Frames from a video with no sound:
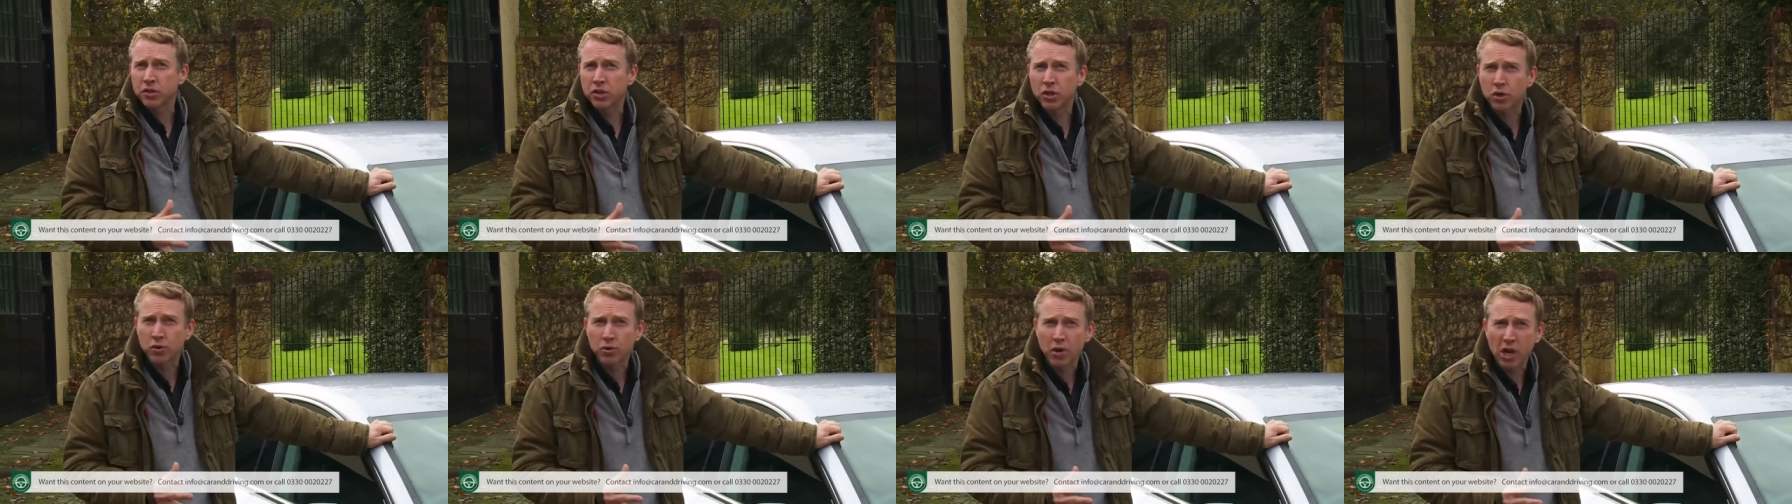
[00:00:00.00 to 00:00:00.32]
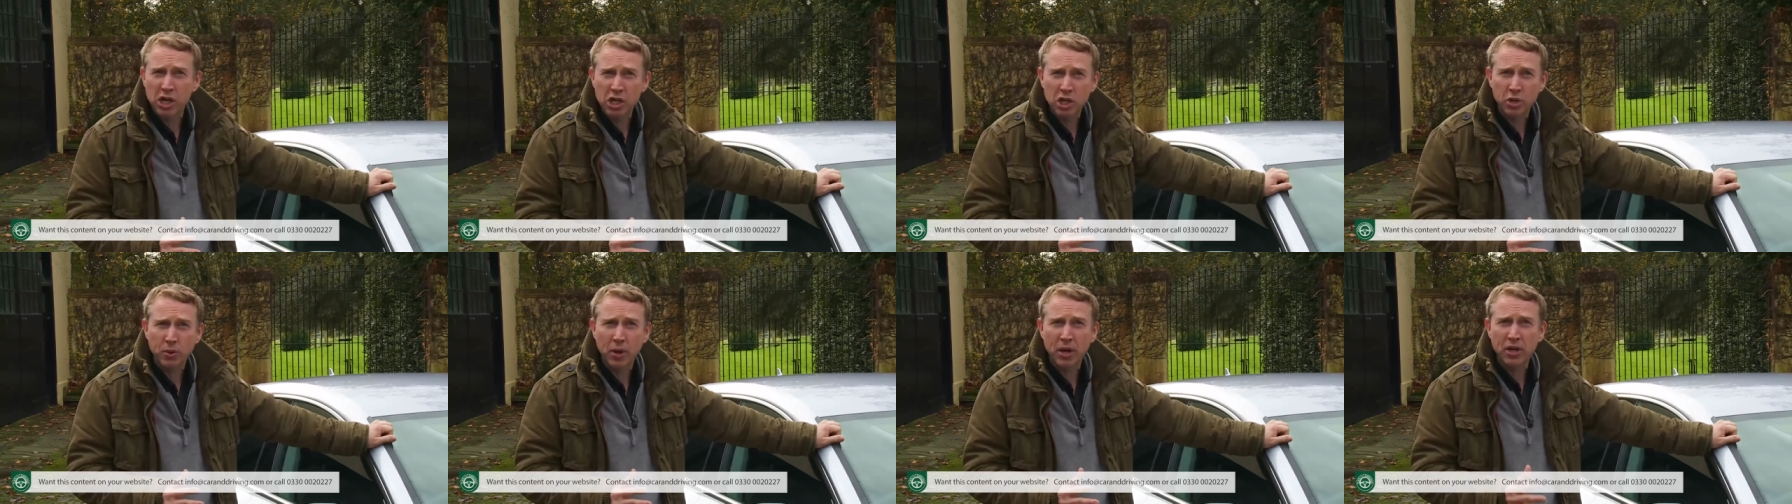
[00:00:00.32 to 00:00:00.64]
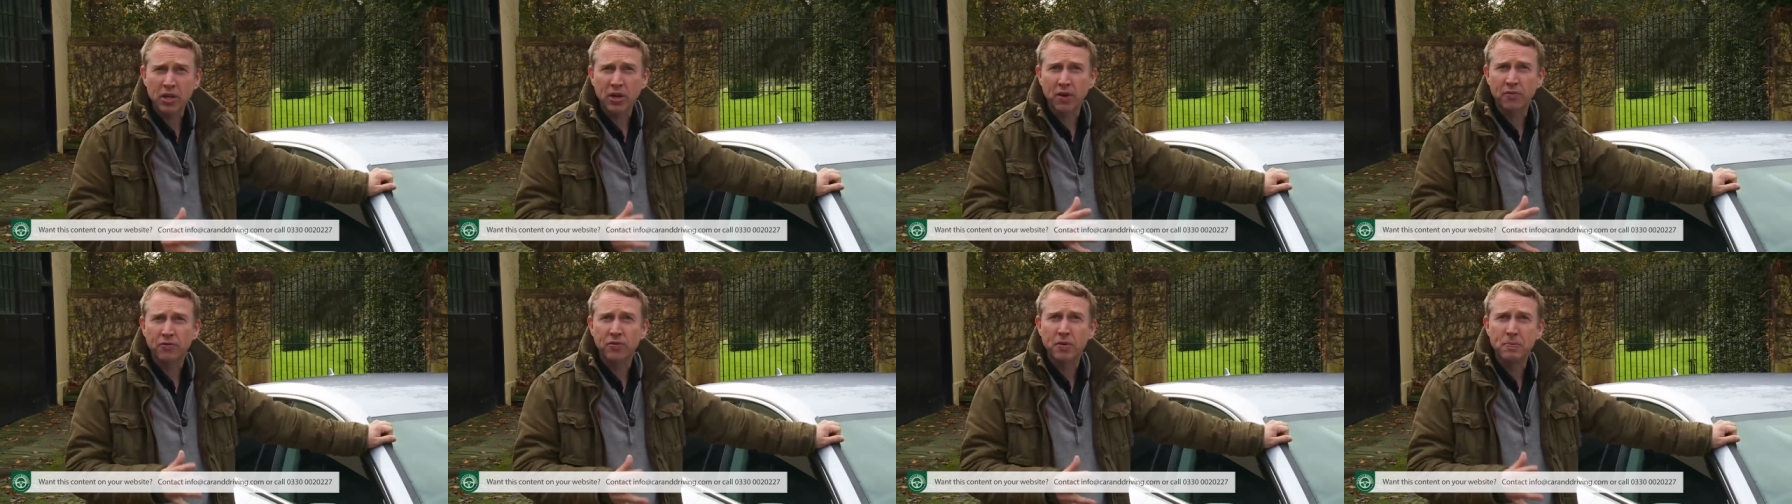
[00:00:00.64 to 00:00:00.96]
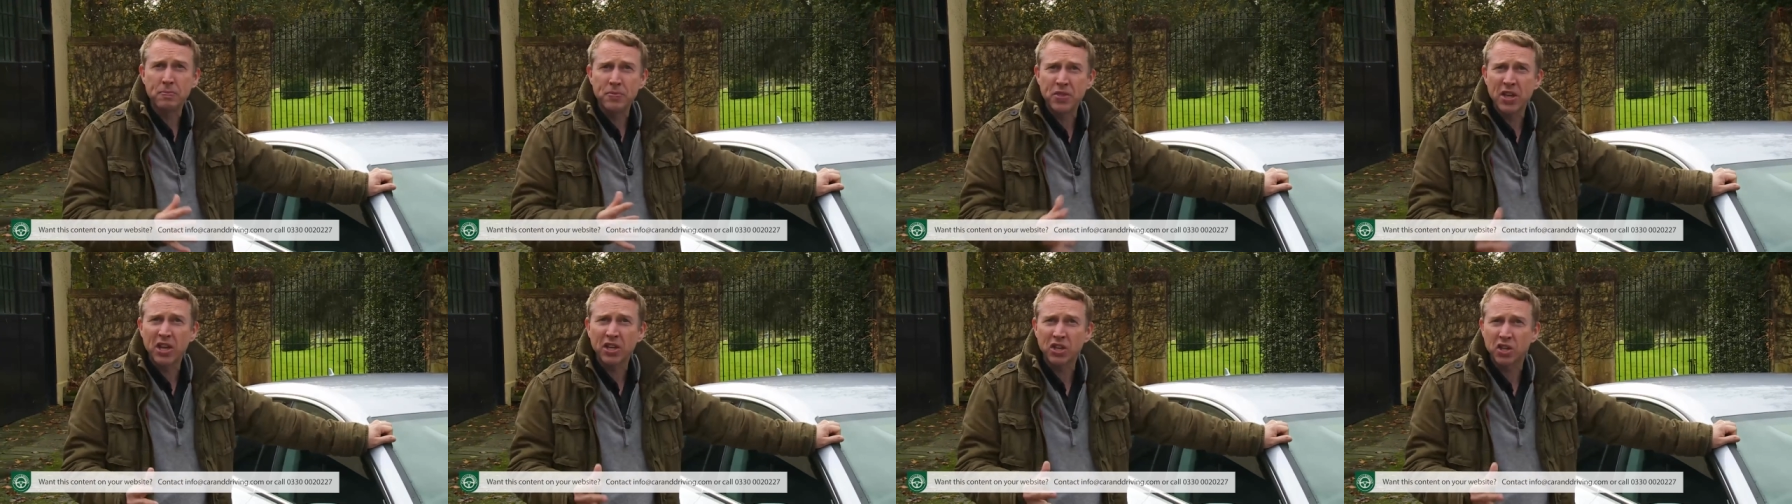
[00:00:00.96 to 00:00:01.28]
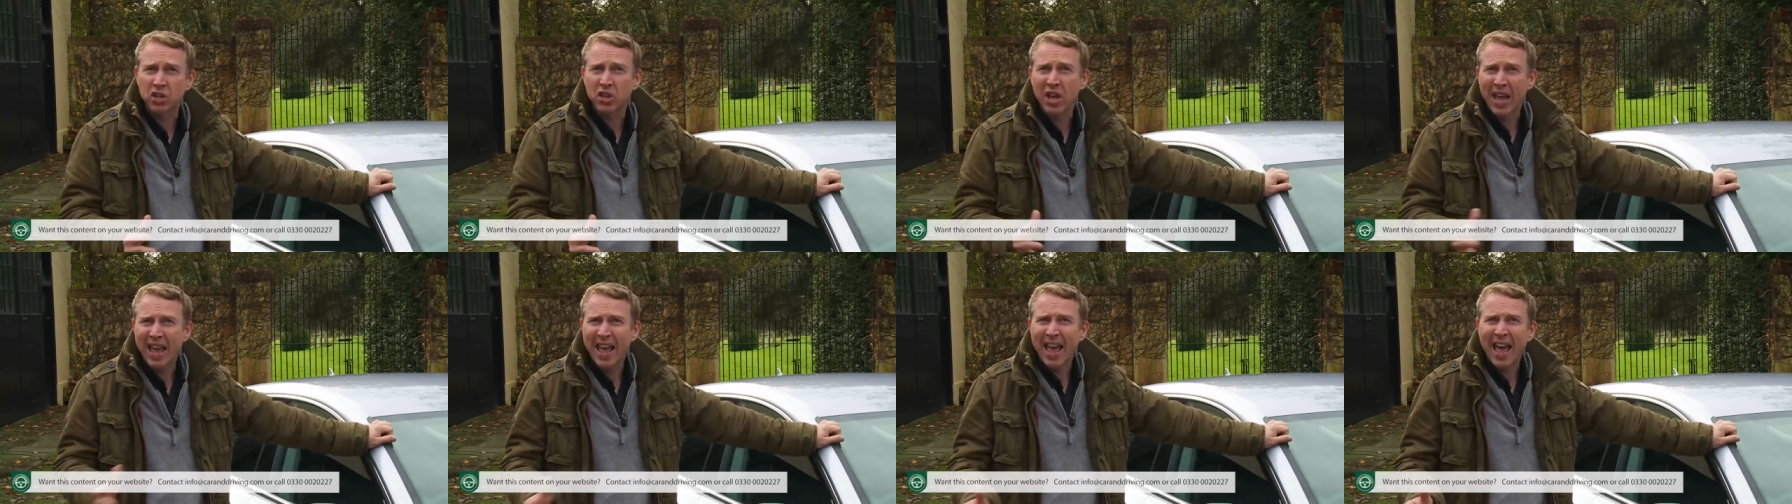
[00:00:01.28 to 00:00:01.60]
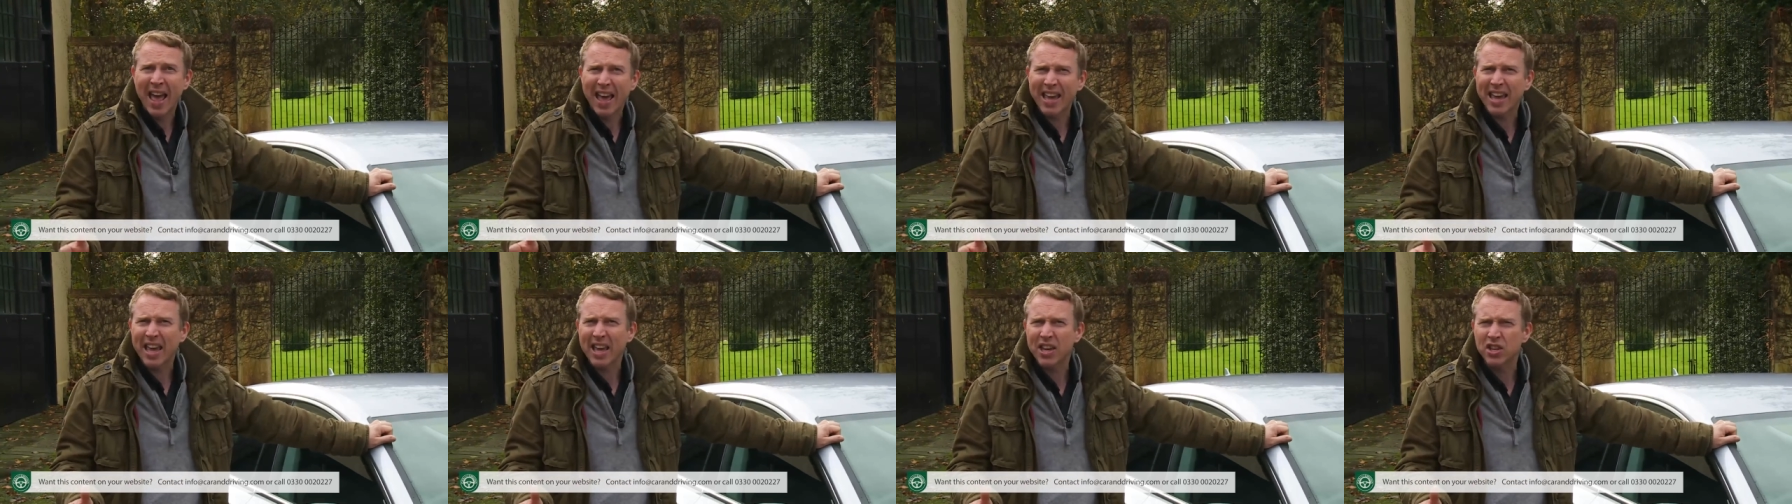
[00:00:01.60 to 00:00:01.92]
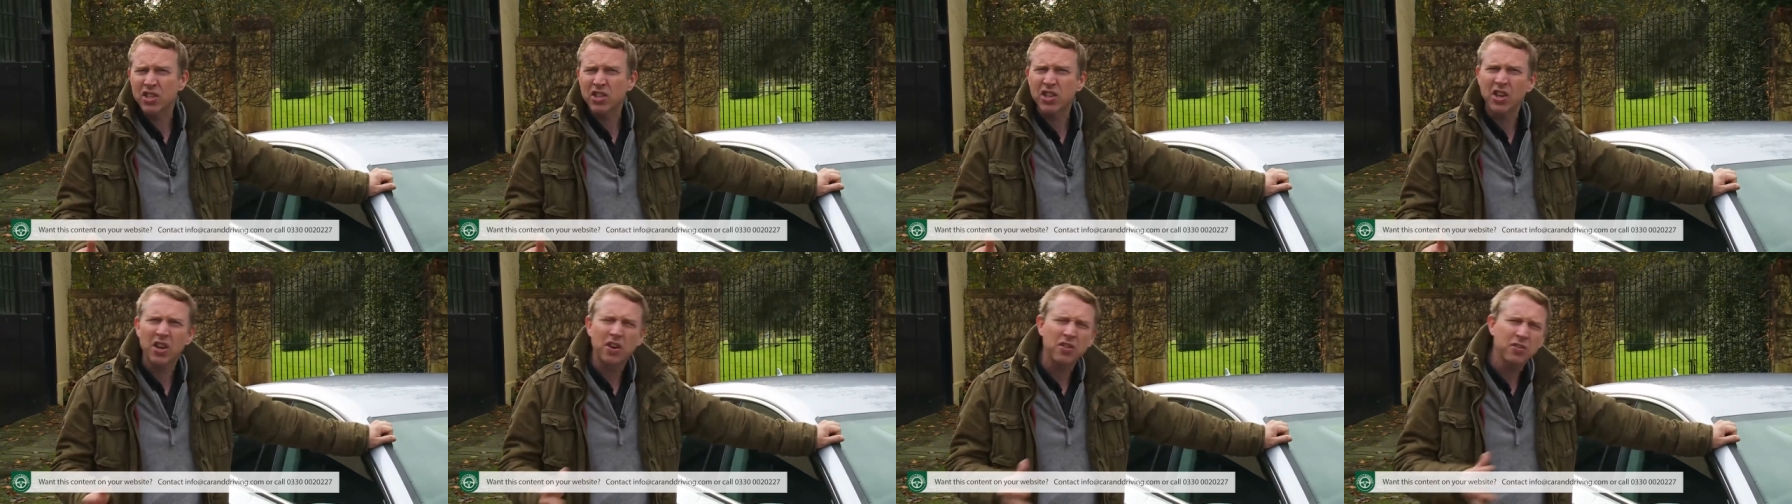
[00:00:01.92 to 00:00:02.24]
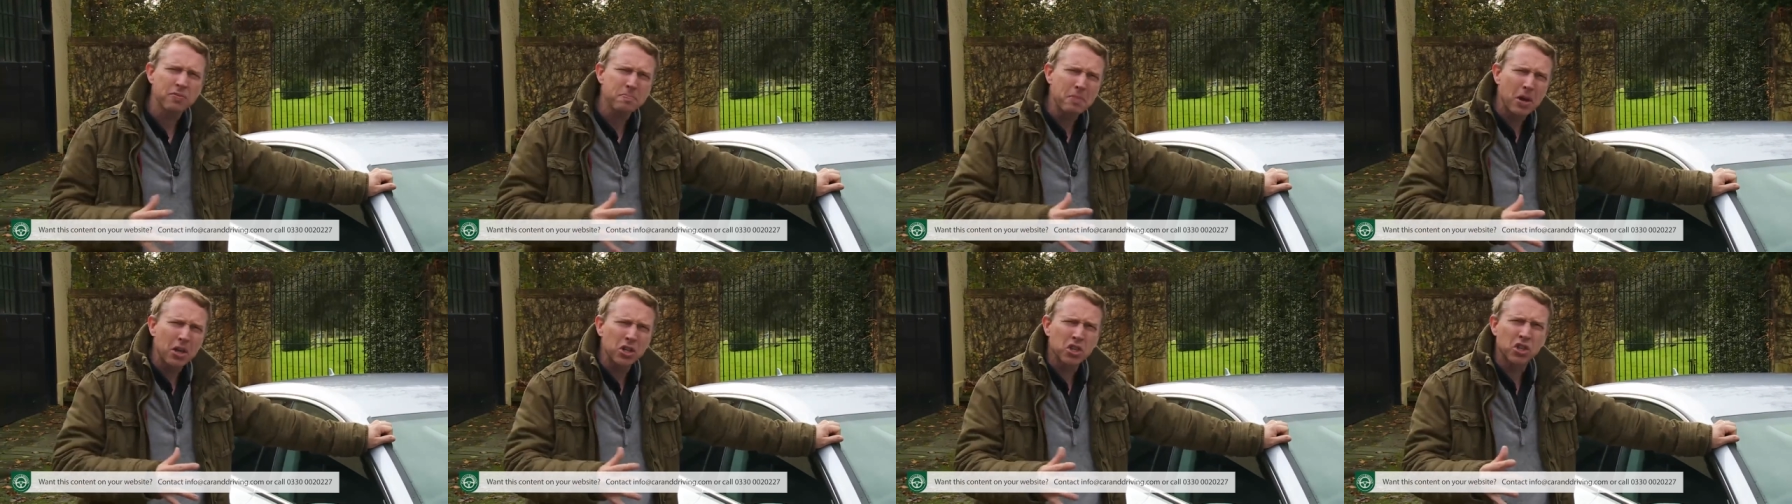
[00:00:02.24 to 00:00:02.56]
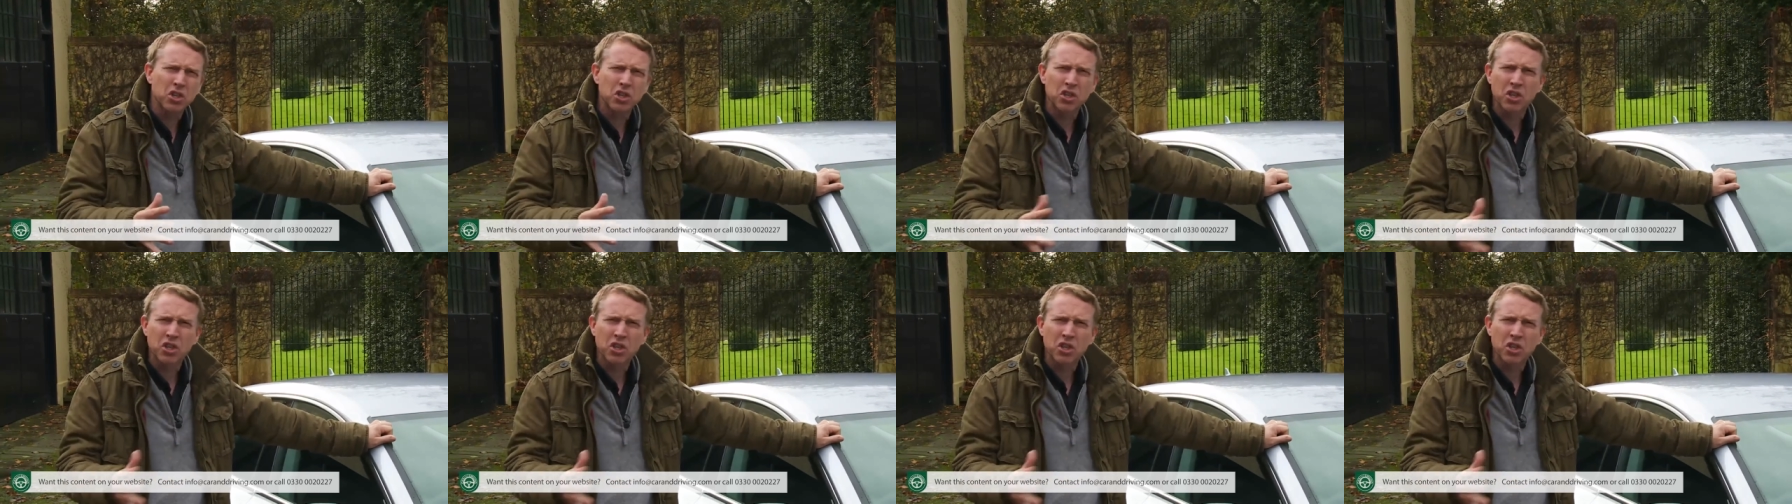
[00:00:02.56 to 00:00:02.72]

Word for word: to graduate up from this and get yourself much the